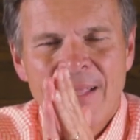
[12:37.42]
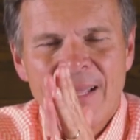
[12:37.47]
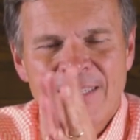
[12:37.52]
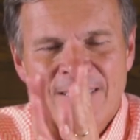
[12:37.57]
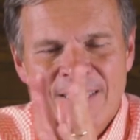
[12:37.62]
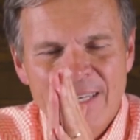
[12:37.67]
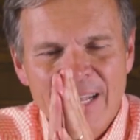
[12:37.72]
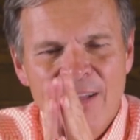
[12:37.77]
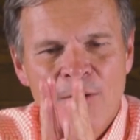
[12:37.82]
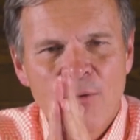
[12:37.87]

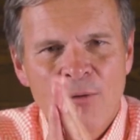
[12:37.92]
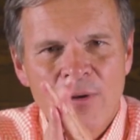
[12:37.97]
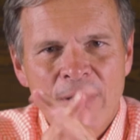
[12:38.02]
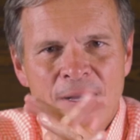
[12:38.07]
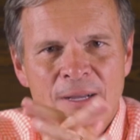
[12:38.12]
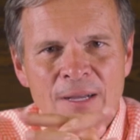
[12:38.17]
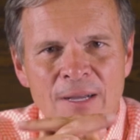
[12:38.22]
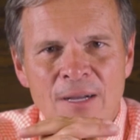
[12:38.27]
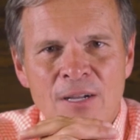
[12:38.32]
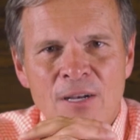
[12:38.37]
And today I want to
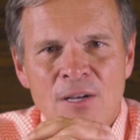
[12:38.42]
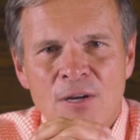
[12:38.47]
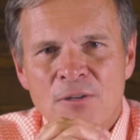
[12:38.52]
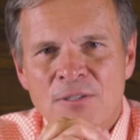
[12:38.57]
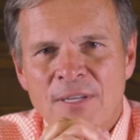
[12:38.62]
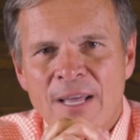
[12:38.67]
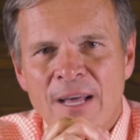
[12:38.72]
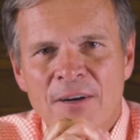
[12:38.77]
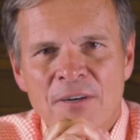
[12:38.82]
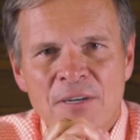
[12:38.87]
uh,
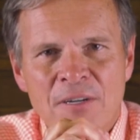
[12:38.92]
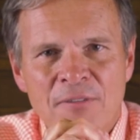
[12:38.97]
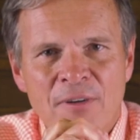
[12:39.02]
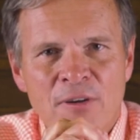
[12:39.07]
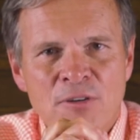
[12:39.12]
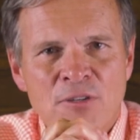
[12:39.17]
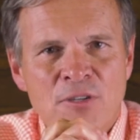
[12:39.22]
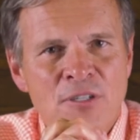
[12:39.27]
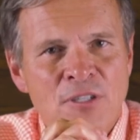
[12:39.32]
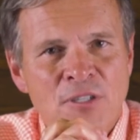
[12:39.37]
close out our
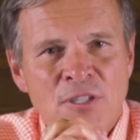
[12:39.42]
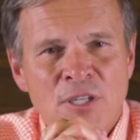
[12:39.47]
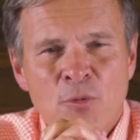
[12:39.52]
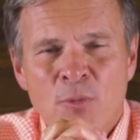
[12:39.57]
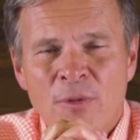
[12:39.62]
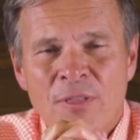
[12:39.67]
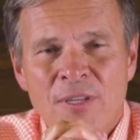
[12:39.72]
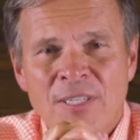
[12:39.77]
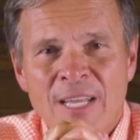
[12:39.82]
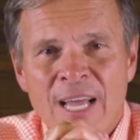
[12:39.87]
devotional
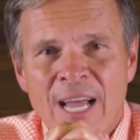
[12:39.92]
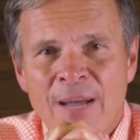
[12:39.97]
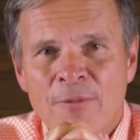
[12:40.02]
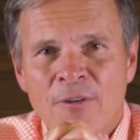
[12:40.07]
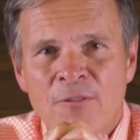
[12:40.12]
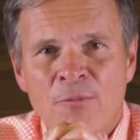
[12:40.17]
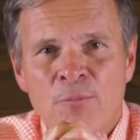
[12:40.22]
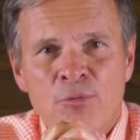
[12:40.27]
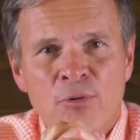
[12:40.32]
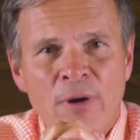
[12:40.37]
just with a time
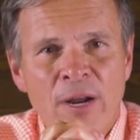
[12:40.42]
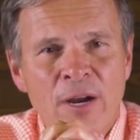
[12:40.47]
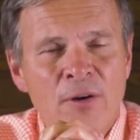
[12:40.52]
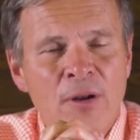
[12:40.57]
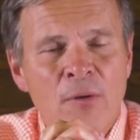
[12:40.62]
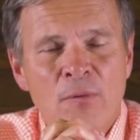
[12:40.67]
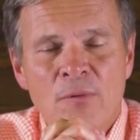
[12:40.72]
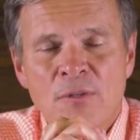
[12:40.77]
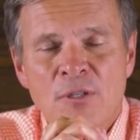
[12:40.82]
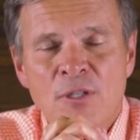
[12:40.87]
of prayer,
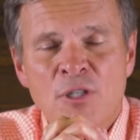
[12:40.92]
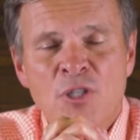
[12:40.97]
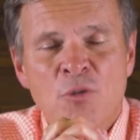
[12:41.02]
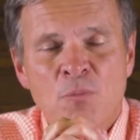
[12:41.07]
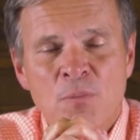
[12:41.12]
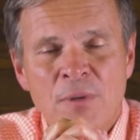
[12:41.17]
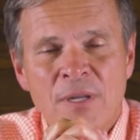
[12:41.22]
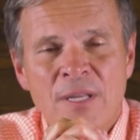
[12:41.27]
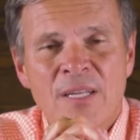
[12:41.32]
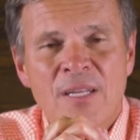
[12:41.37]
and I want to just
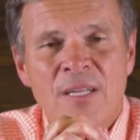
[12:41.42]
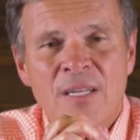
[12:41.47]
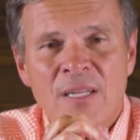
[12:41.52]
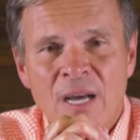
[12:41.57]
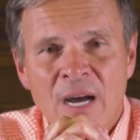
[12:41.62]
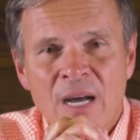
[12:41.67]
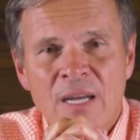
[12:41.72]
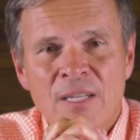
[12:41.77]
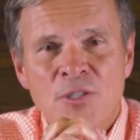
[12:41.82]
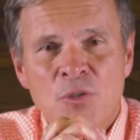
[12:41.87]
speak
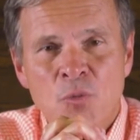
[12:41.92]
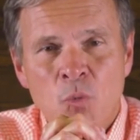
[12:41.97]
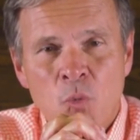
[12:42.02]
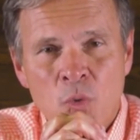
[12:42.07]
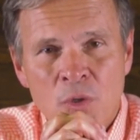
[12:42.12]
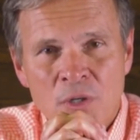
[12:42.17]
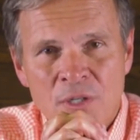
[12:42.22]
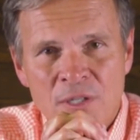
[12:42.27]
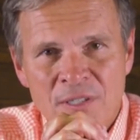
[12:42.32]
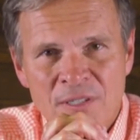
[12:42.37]
God's
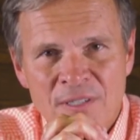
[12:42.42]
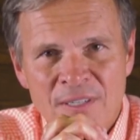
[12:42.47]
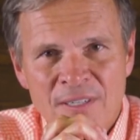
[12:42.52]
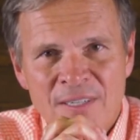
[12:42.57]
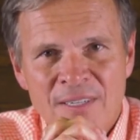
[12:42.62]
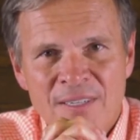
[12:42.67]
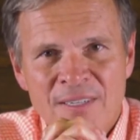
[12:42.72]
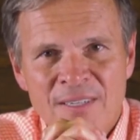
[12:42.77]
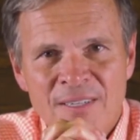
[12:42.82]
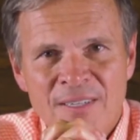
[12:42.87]

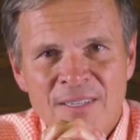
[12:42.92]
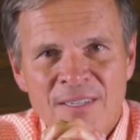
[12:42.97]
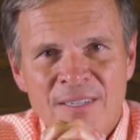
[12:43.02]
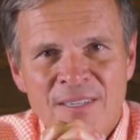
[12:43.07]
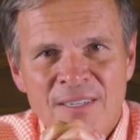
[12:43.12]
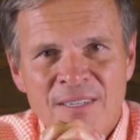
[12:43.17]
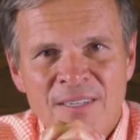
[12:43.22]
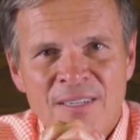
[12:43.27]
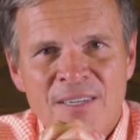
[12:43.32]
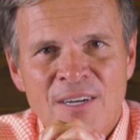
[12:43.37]
word
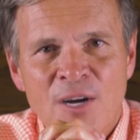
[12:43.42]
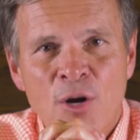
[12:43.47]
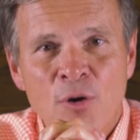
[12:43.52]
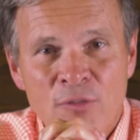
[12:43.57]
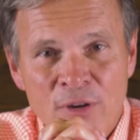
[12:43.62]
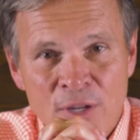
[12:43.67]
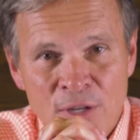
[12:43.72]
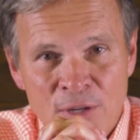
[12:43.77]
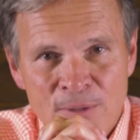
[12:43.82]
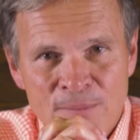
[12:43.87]

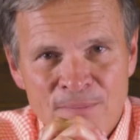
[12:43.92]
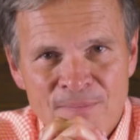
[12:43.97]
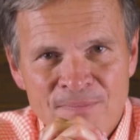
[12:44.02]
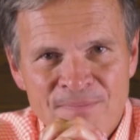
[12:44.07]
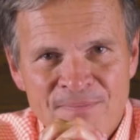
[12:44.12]
over you.